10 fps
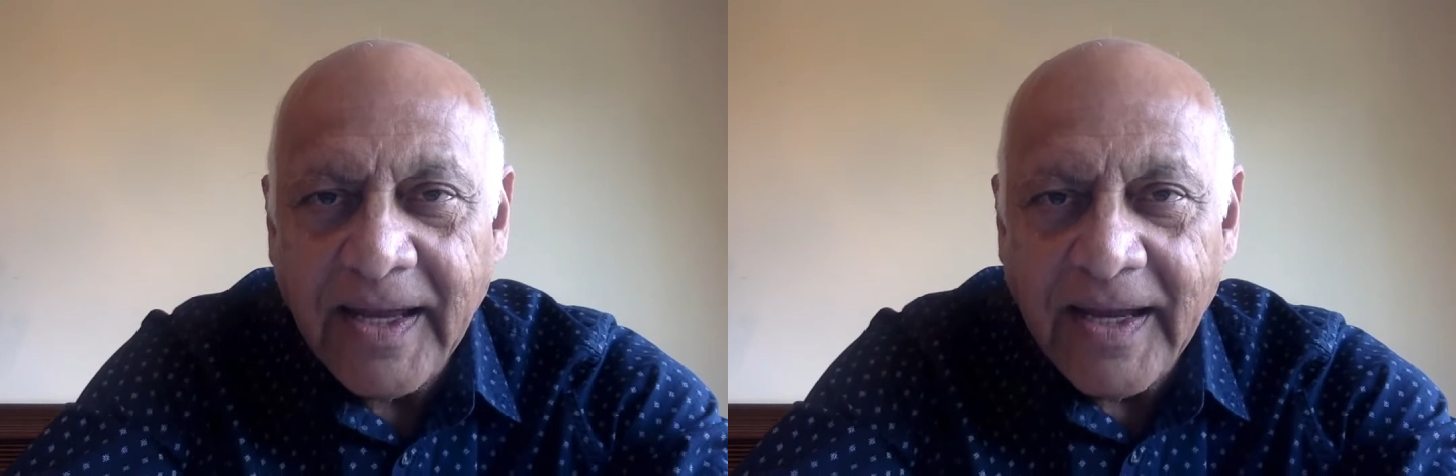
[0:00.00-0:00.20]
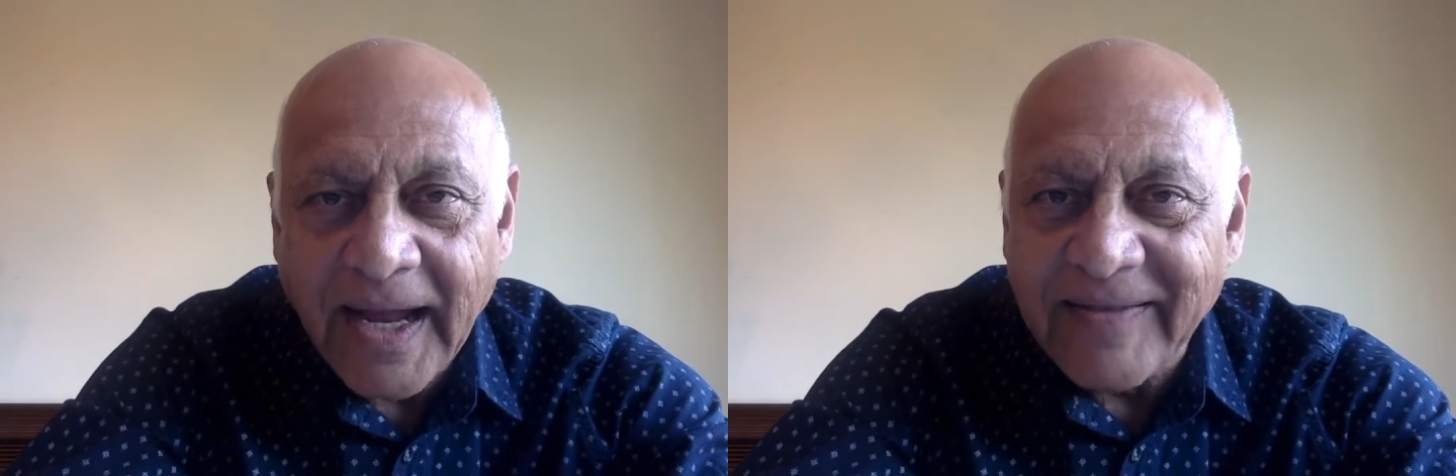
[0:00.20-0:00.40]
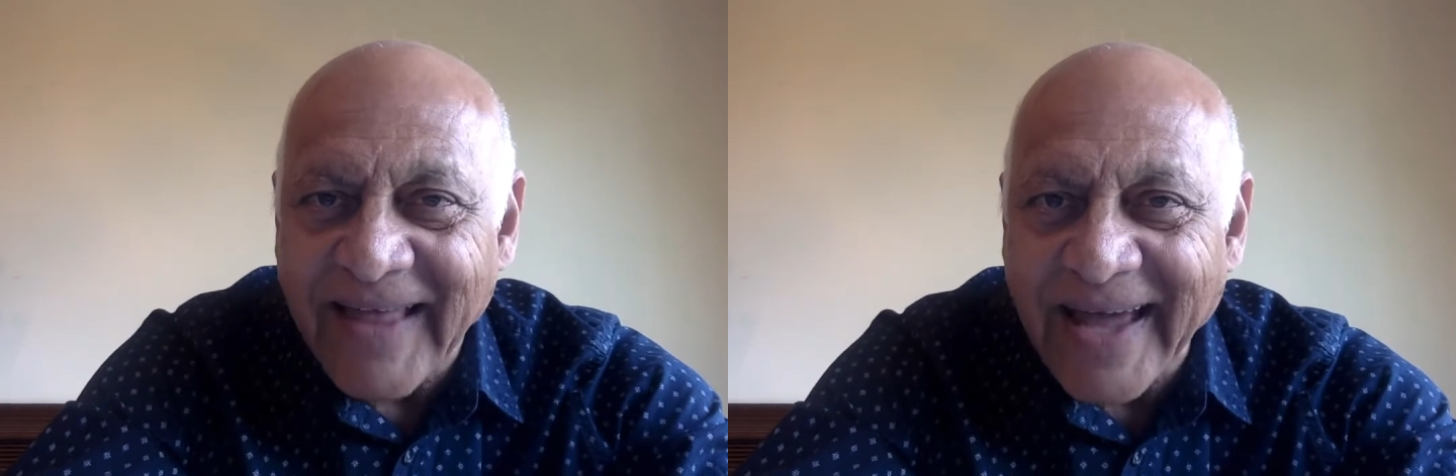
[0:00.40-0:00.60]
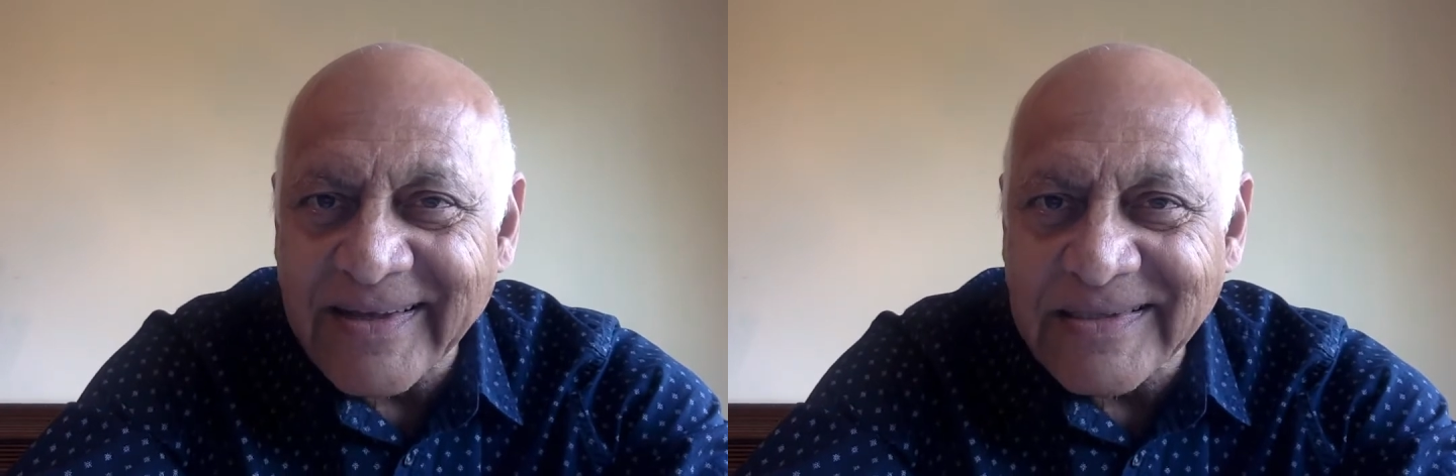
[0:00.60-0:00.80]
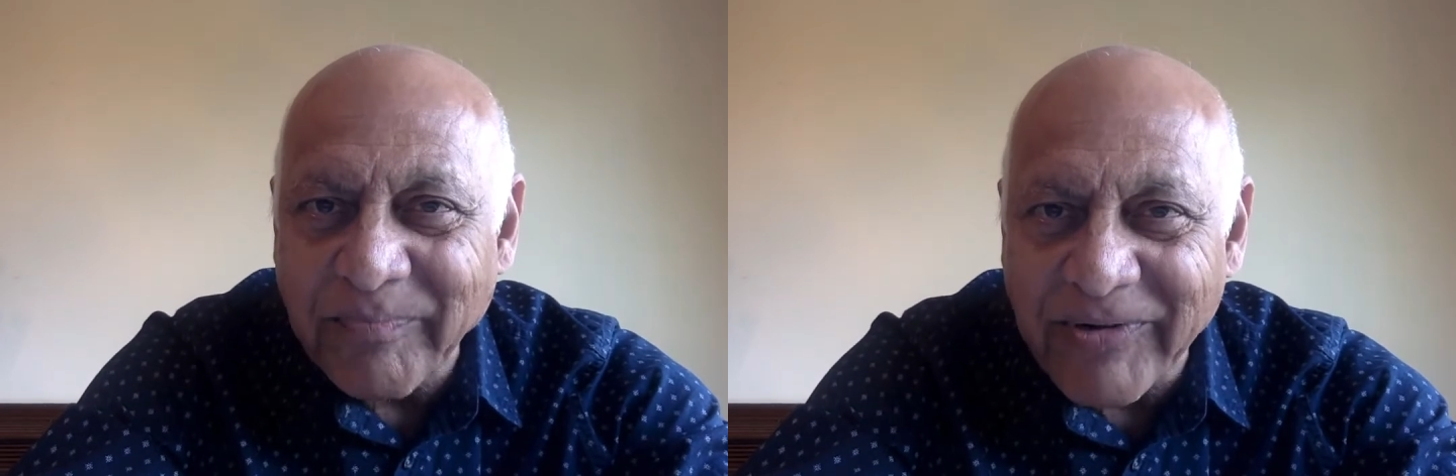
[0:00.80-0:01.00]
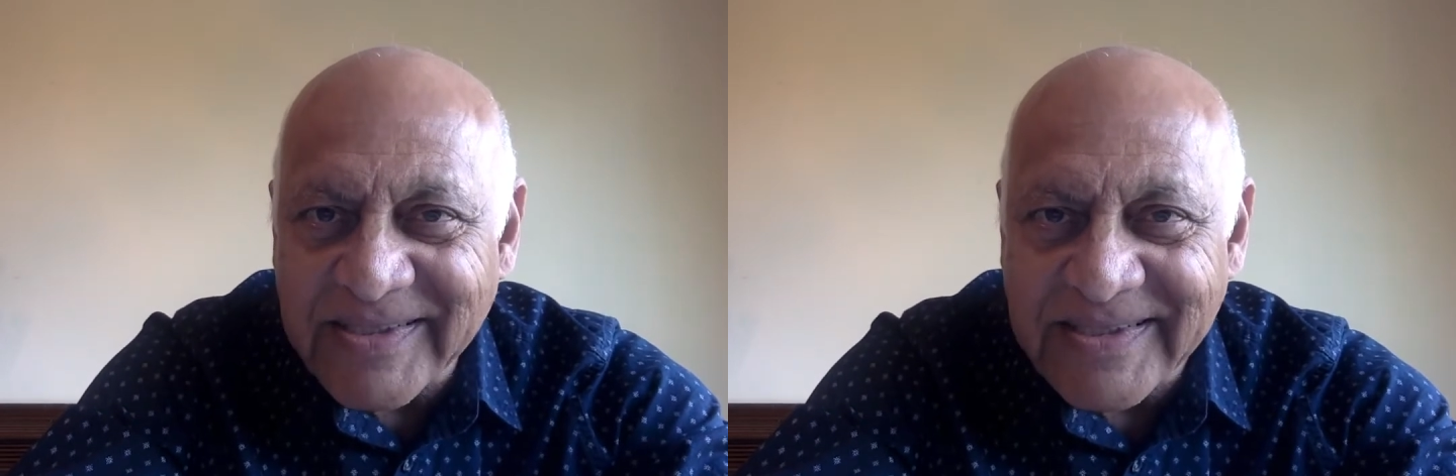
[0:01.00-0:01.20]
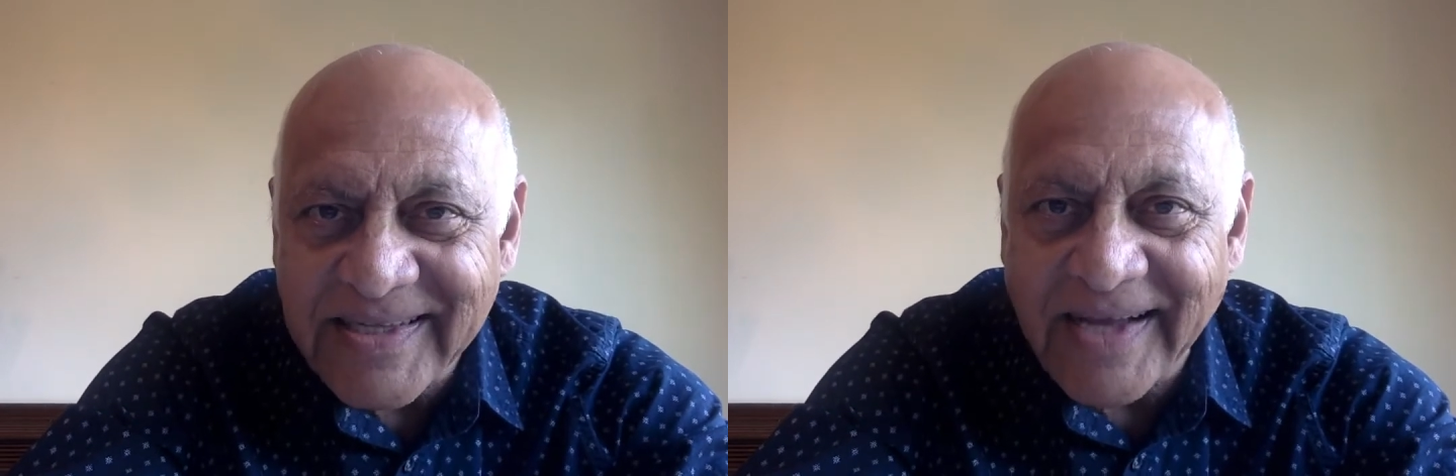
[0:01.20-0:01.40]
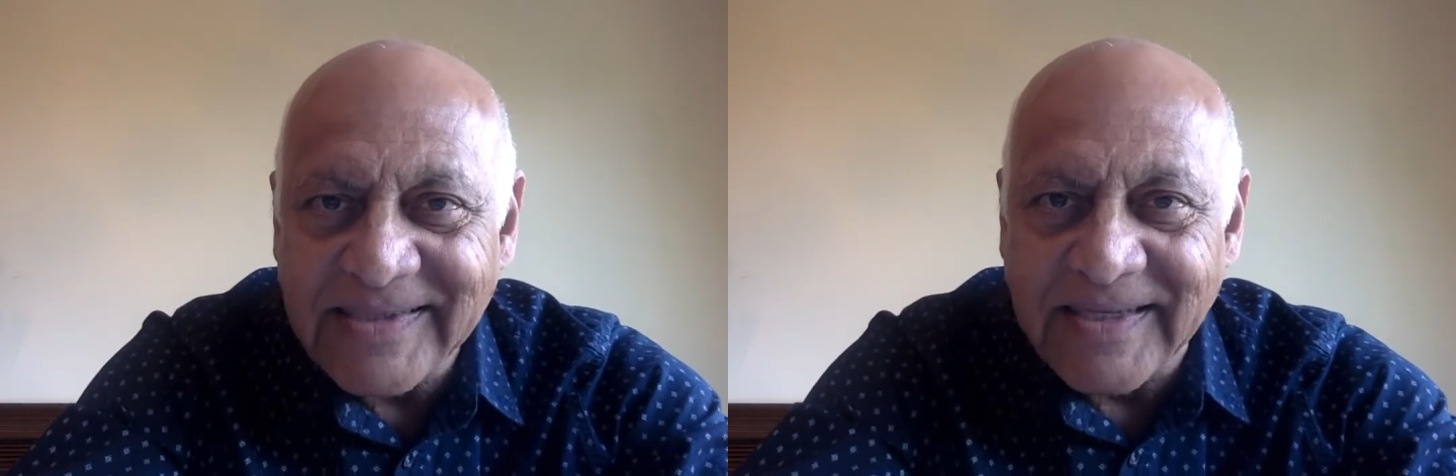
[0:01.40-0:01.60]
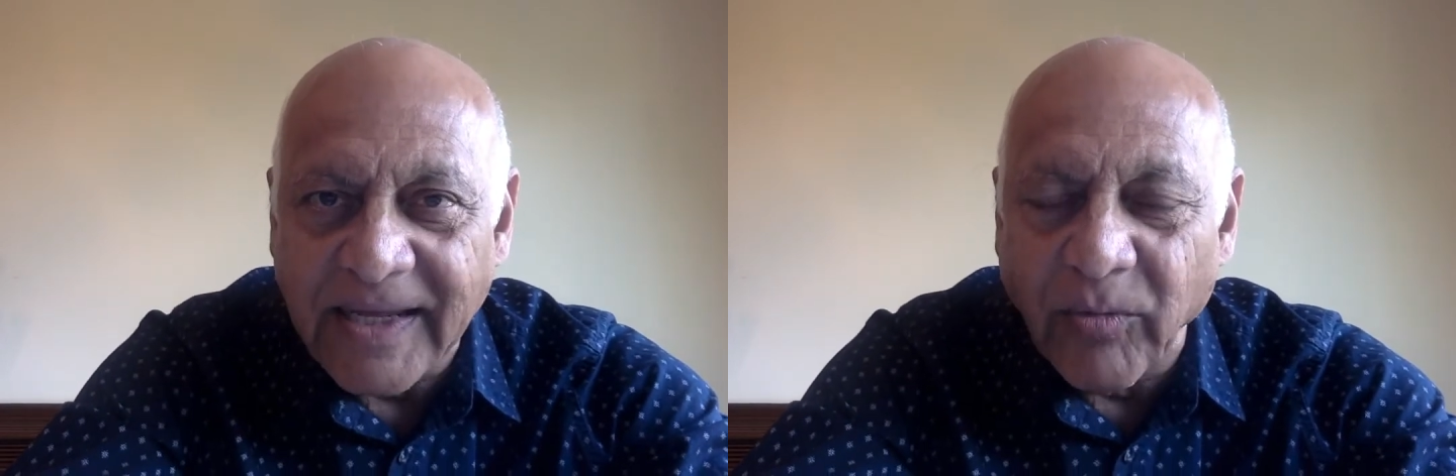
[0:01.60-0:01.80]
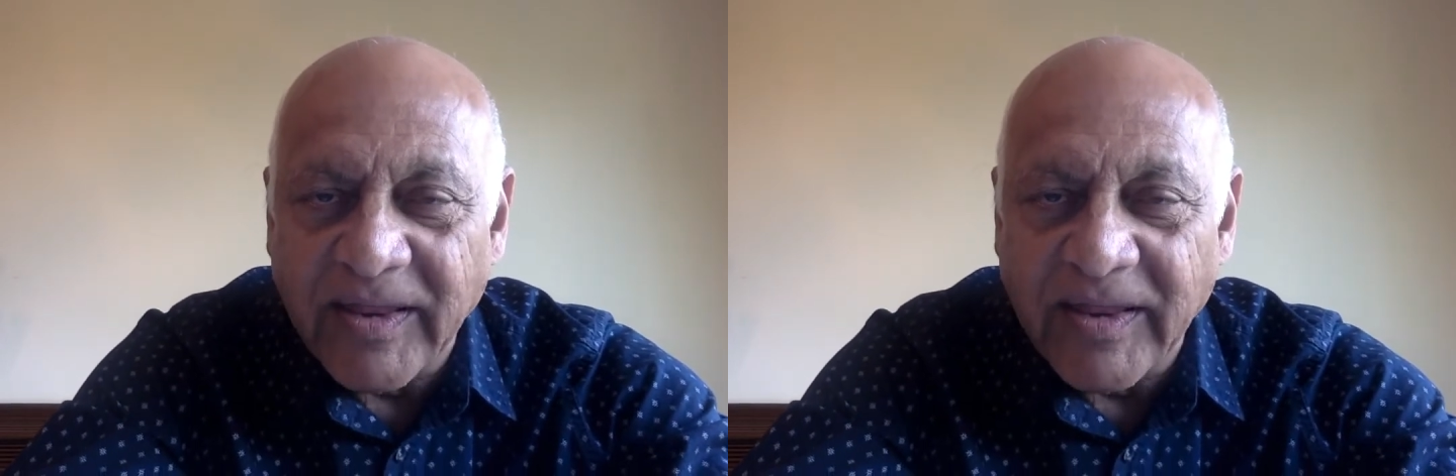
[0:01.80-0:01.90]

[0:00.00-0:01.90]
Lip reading: And that is precisely where